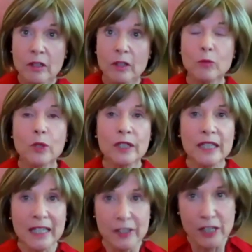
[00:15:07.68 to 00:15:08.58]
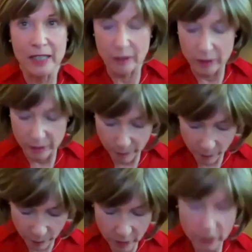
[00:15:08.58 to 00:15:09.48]
where he has anger.
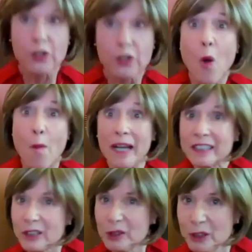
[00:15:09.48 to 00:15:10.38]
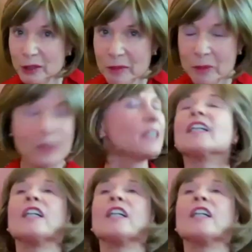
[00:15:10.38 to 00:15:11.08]
So back soon to report.